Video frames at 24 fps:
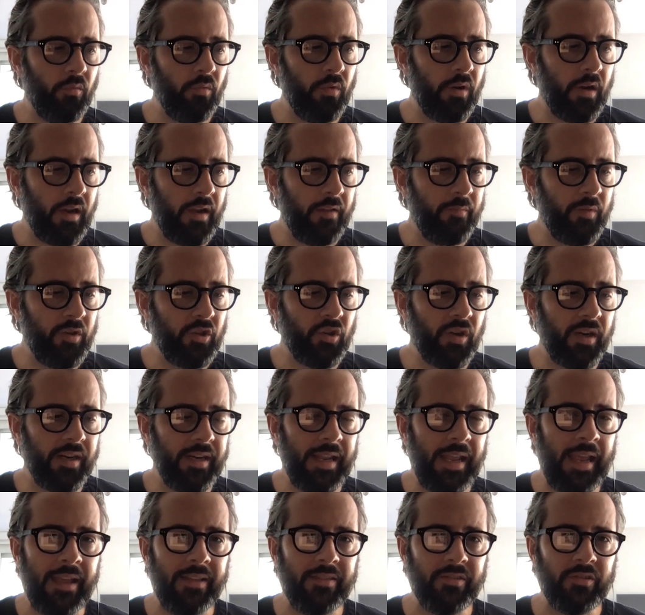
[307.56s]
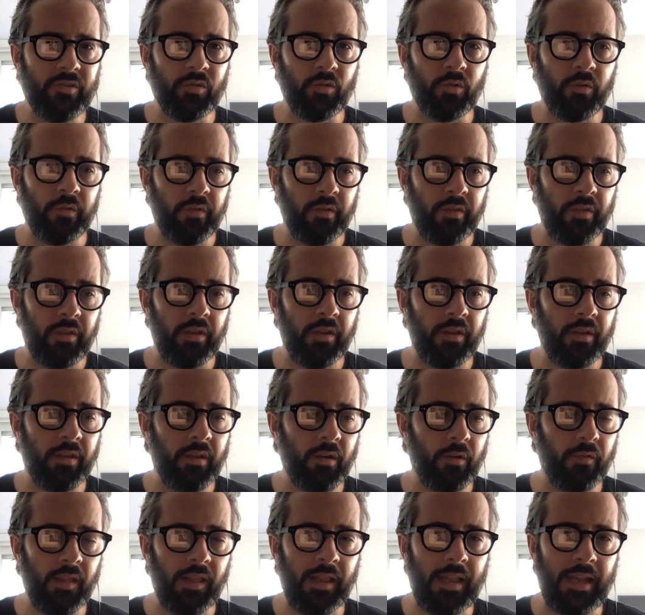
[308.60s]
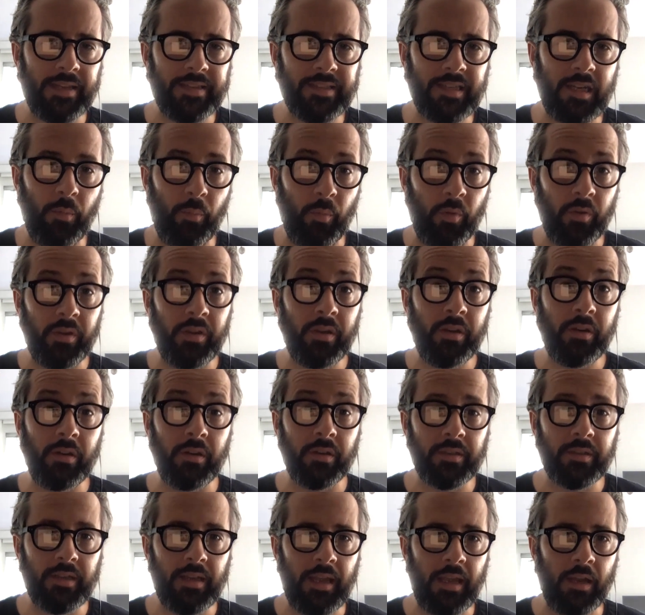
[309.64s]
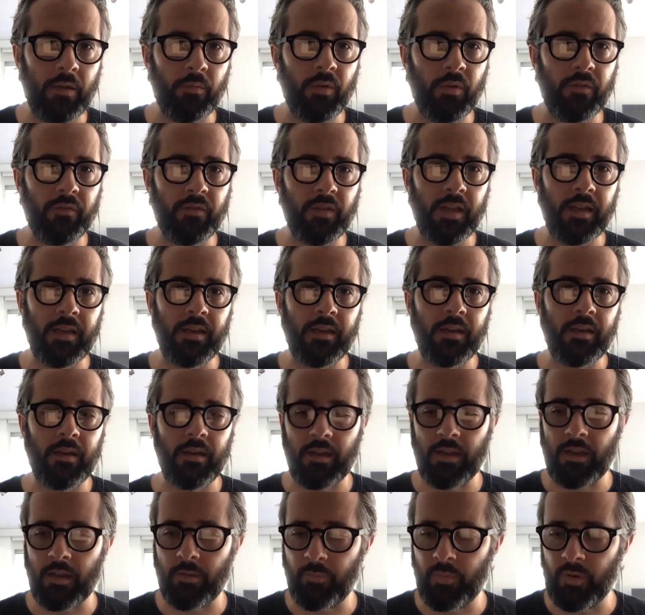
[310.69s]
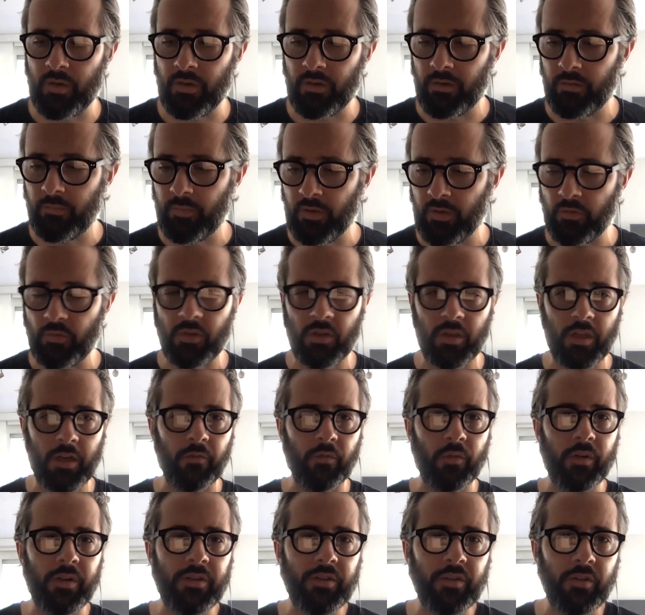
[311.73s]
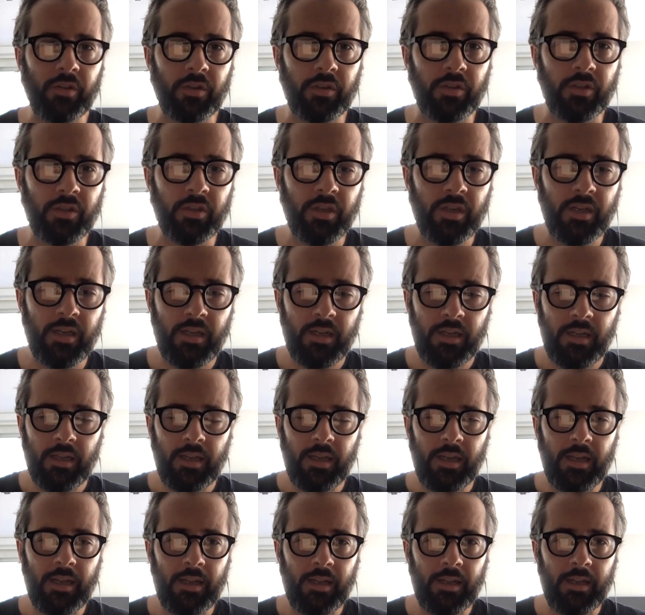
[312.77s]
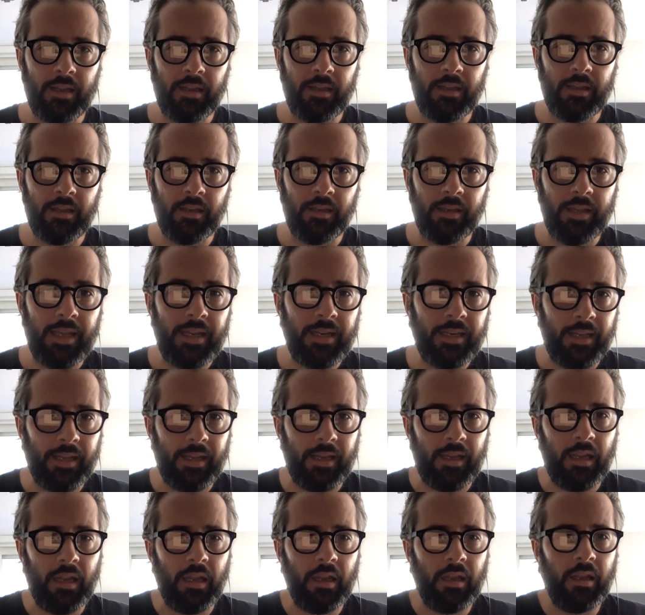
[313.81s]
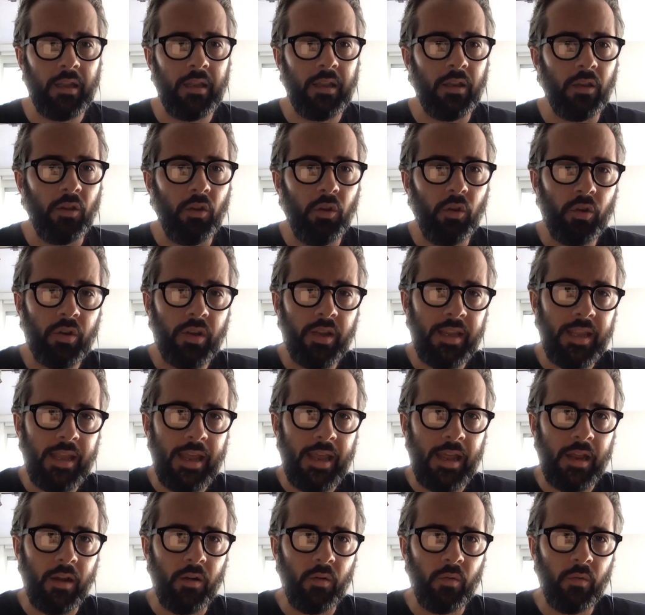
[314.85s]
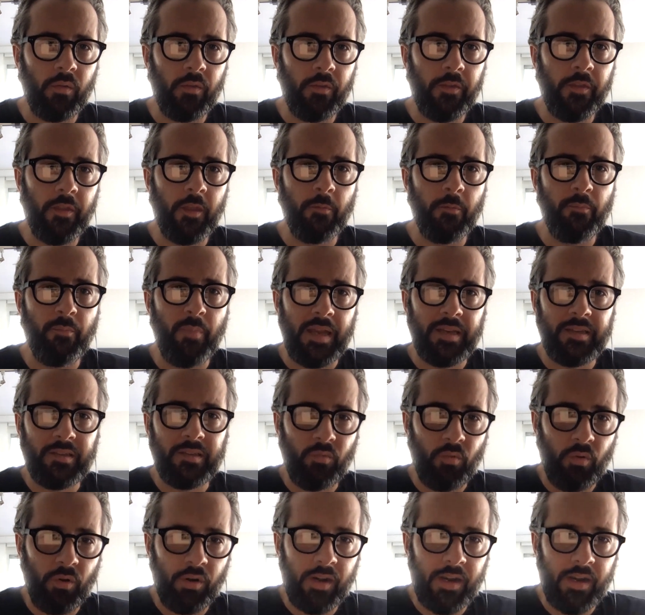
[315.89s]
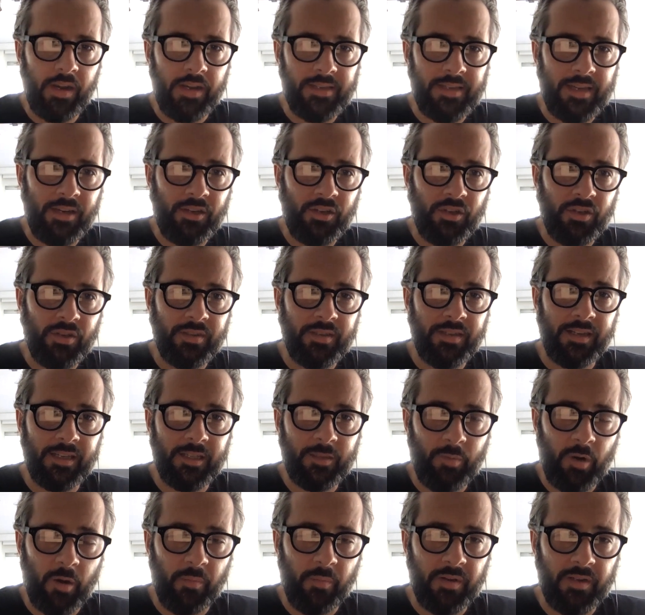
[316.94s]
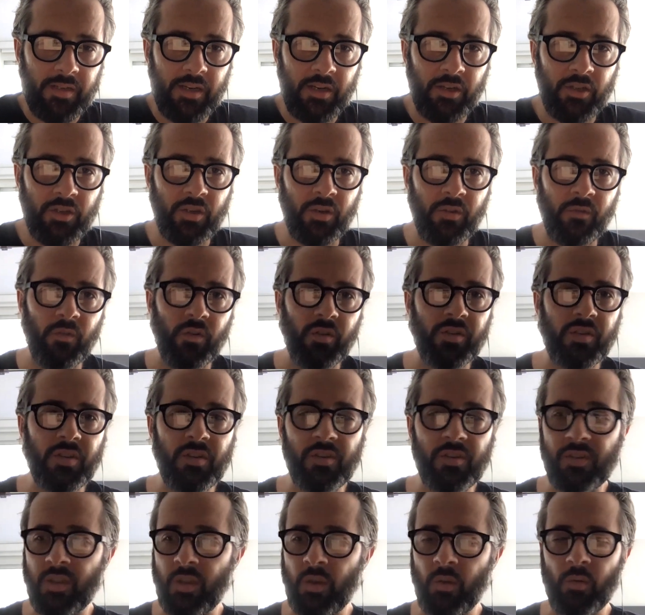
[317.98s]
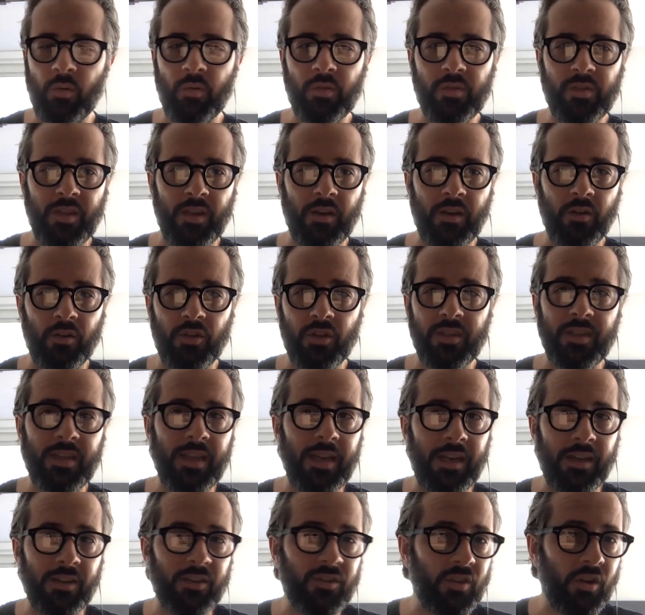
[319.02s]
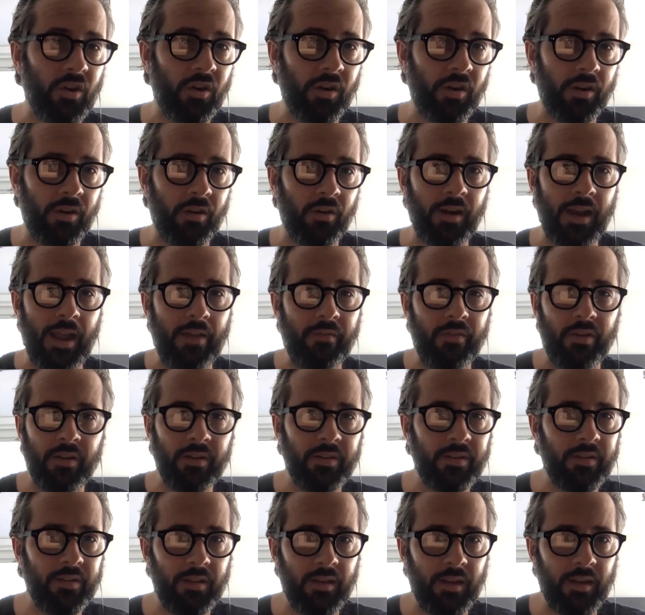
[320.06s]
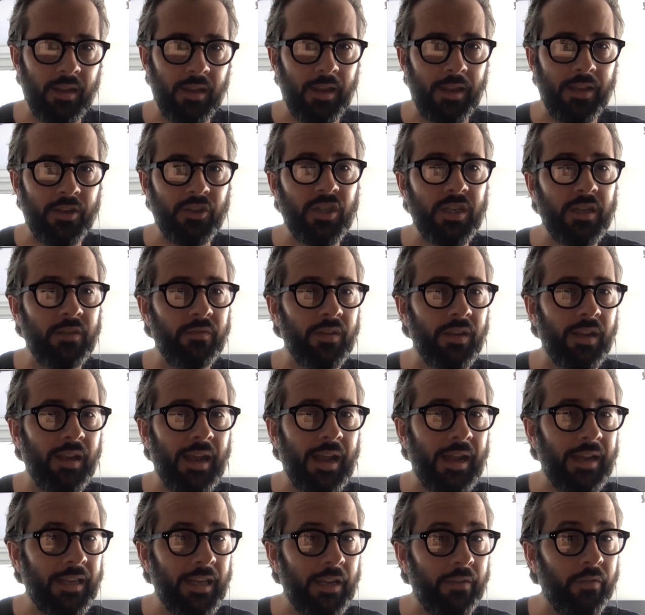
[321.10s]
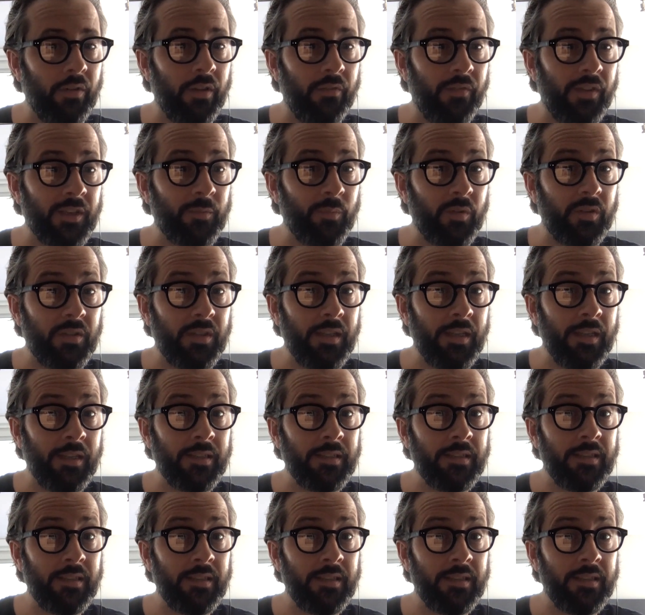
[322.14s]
I've been trying to answer over the last couple of years, and we've been doing a lot of research lately, looking at the best organizations in experimentation versus those that are just getting started or haven't achieved a high level of expertise.